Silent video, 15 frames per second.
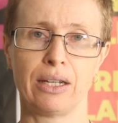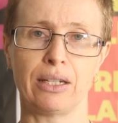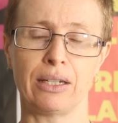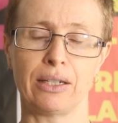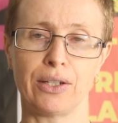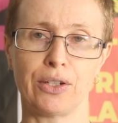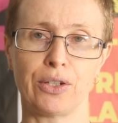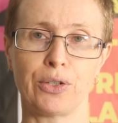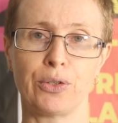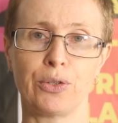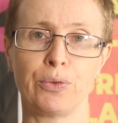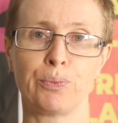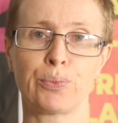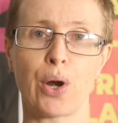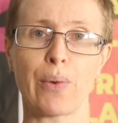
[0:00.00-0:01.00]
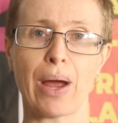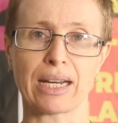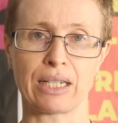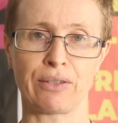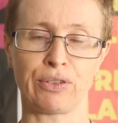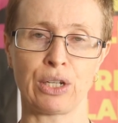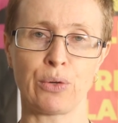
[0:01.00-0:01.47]
uh,
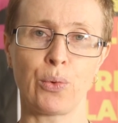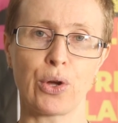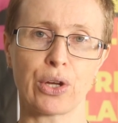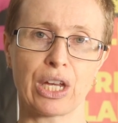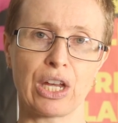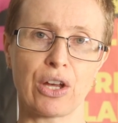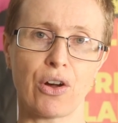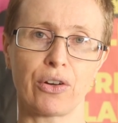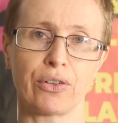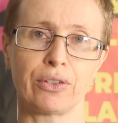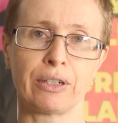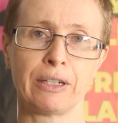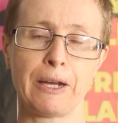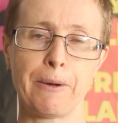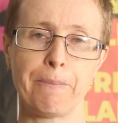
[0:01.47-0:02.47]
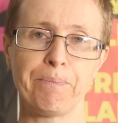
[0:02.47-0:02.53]
proactively working on